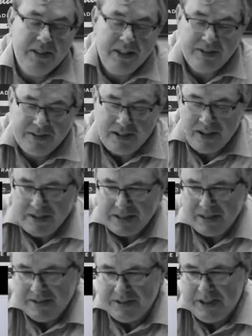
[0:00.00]
It stars
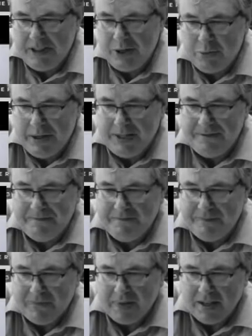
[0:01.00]
Anthony Quinn
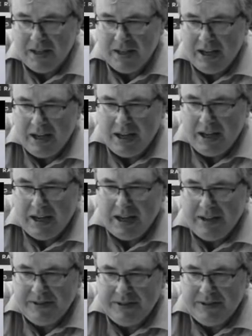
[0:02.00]

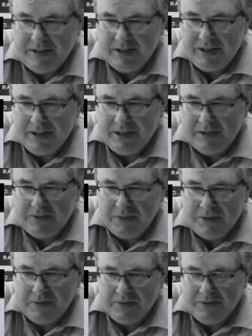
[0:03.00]
and a
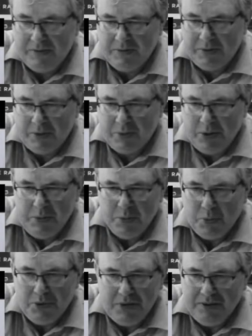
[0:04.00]
quite
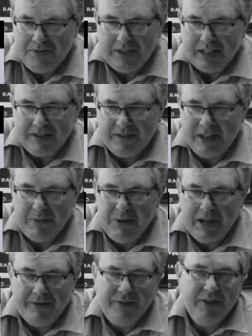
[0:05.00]
wonderful actor named
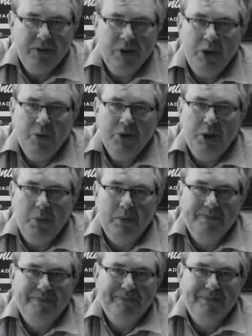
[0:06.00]
Yaphet Kotto,